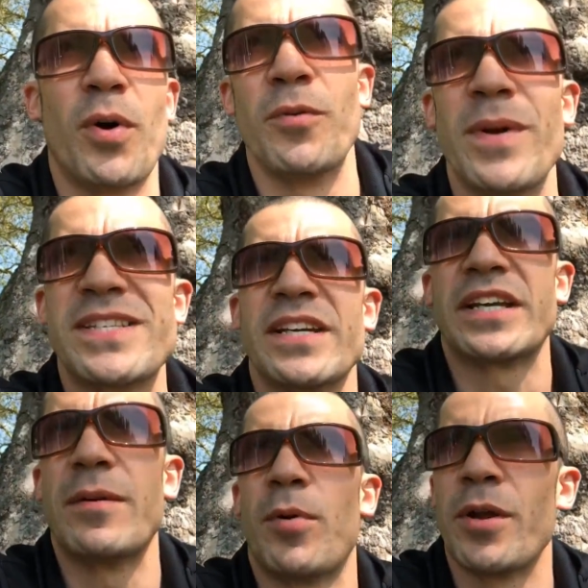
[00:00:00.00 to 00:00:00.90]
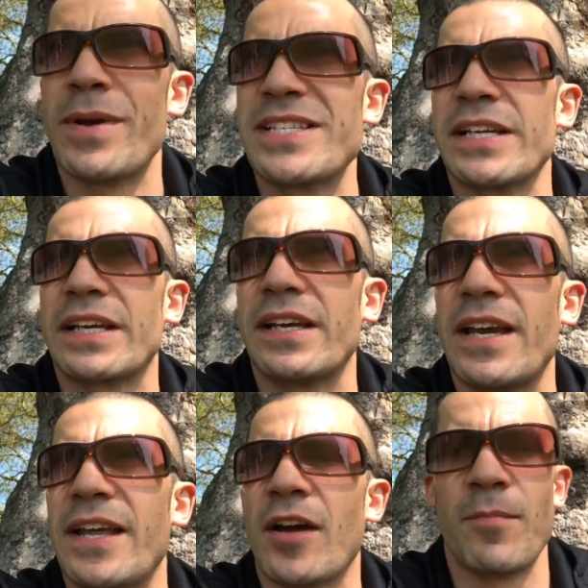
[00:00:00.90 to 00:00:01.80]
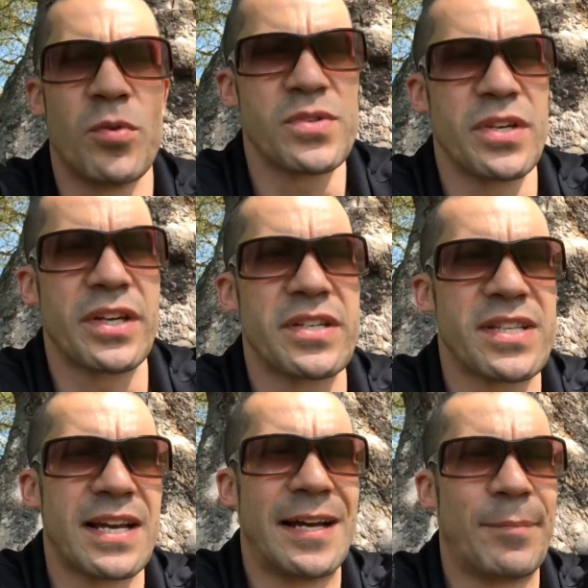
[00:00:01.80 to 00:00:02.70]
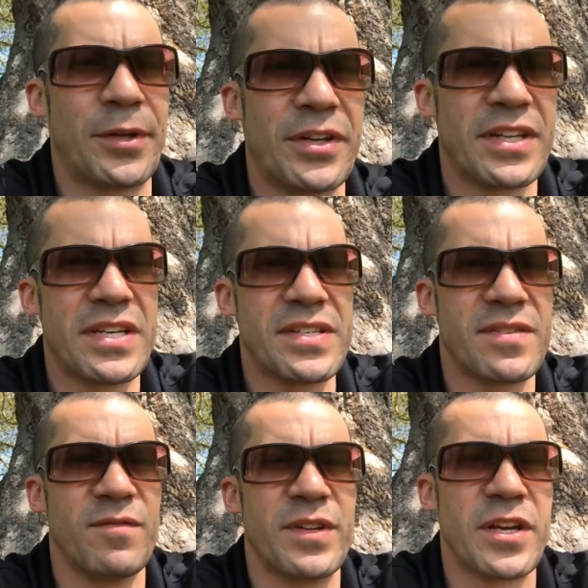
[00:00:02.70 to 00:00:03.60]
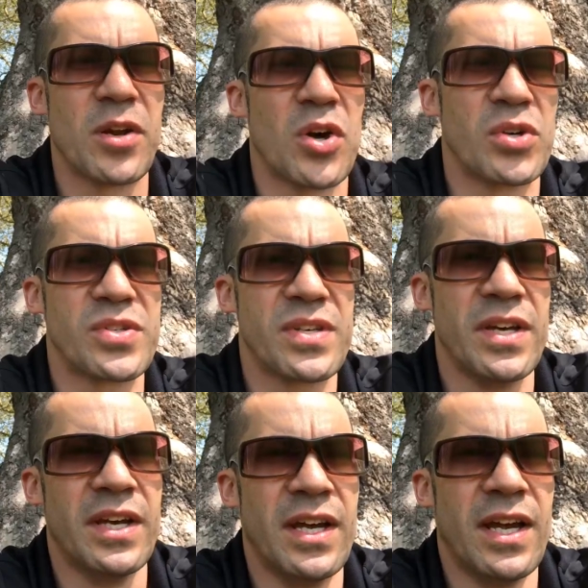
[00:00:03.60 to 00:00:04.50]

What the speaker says: Podomatic, and I'm also going to start uploading these video logs